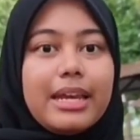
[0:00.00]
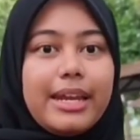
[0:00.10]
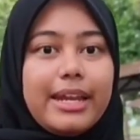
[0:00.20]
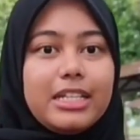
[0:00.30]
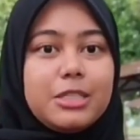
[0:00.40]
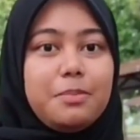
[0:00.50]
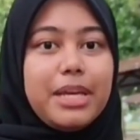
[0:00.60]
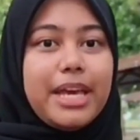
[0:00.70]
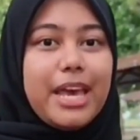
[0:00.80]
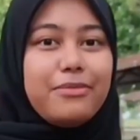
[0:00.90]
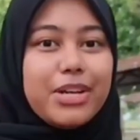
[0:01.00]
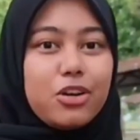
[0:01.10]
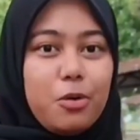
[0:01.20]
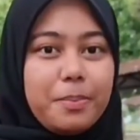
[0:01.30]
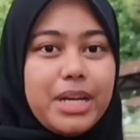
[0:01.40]
that display every
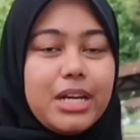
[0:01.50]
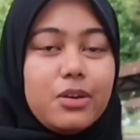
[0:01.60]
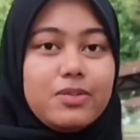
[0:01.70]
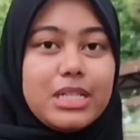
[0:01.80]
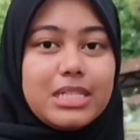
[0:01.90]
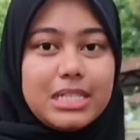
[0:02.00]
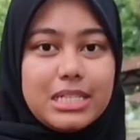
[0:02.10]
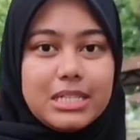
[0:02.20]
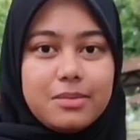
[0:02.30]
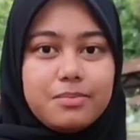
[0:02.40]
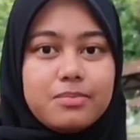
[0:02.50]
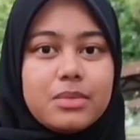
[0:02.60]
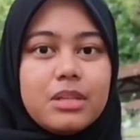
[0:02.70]
component of the system.